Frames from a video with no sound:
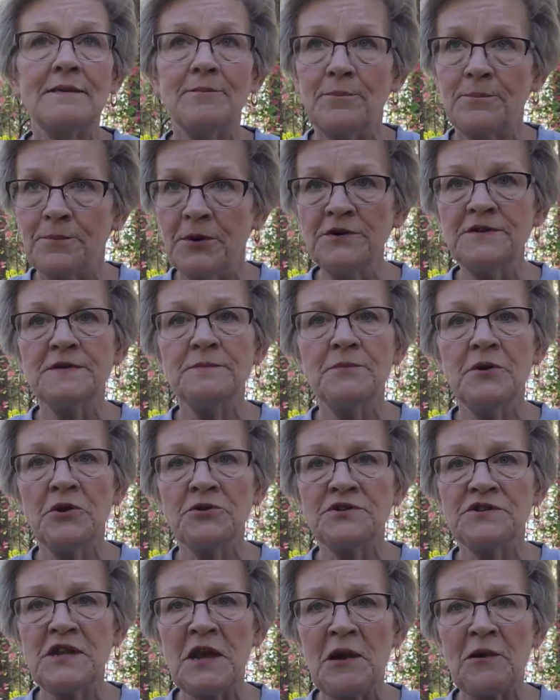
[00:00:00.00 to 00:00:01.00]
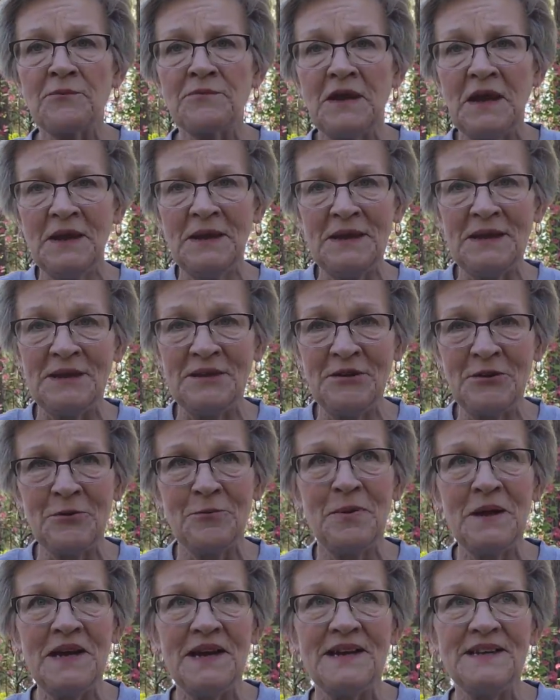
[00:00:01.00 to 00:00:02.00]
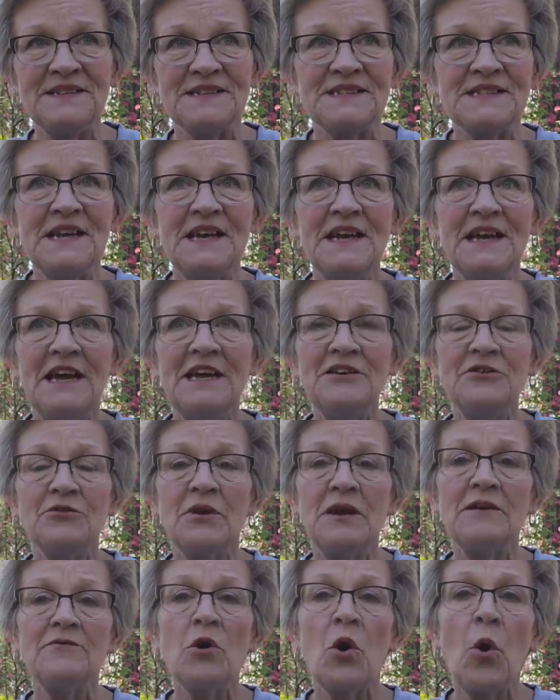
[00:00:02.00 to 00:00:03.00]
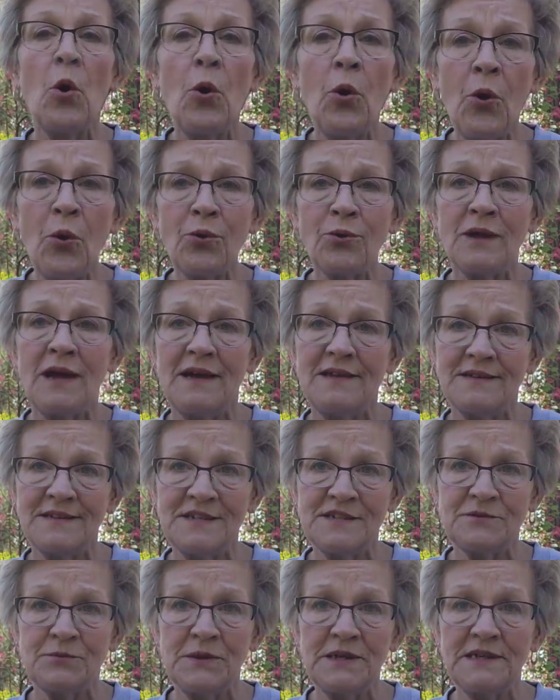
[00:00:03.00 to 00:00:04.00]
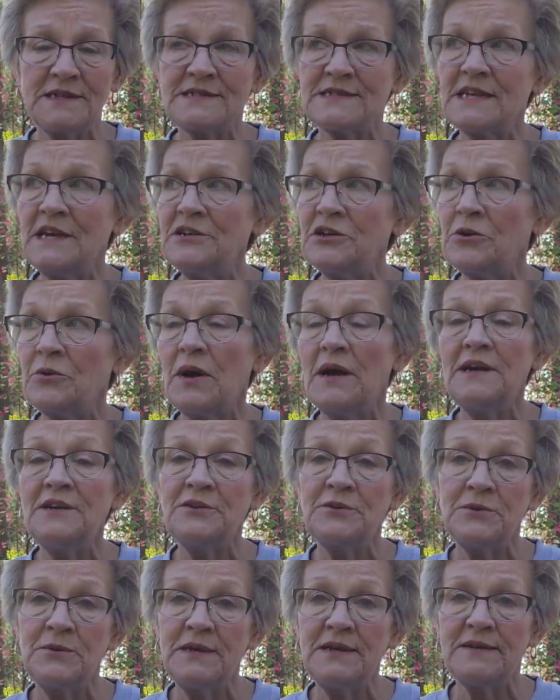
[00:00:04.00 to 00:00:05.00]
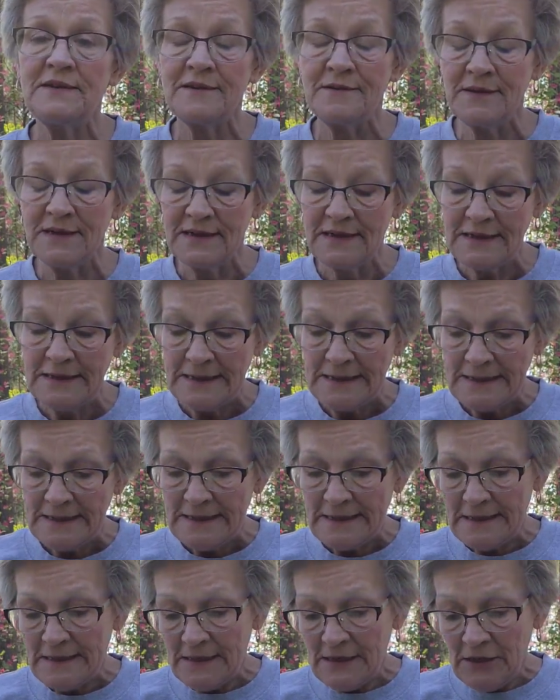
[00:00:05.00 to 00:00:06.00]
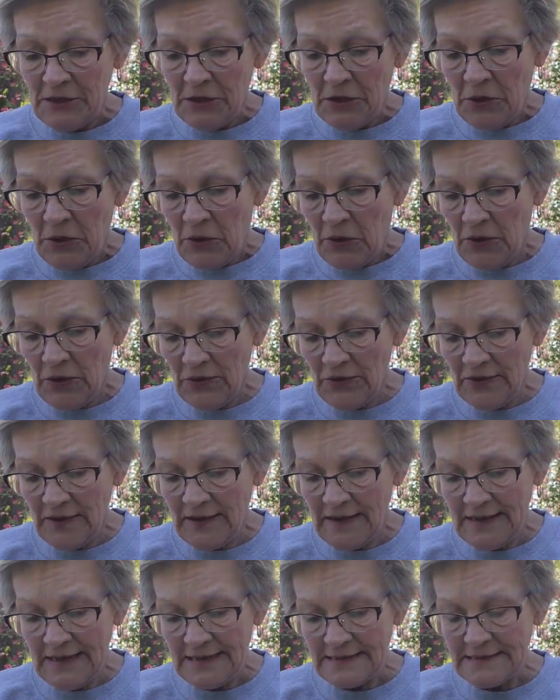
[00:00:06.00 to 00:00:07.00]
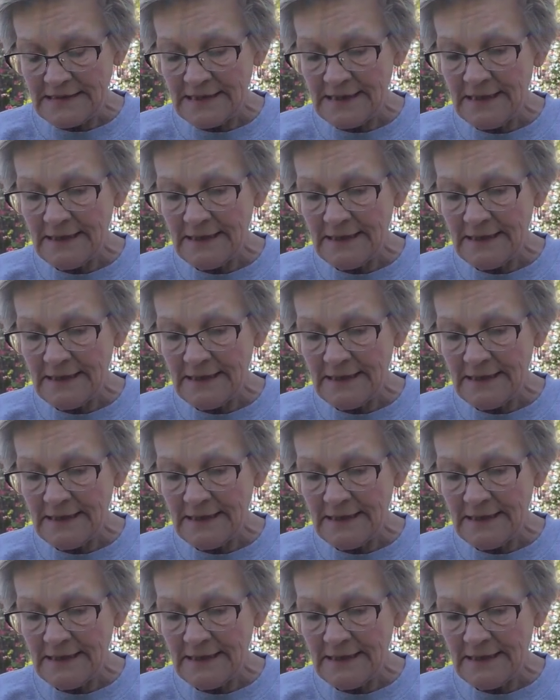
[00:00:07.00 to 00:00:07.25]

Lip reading: Put some mulch down in your beds and you'll have a whole lot less weeds. I know I do here. All right,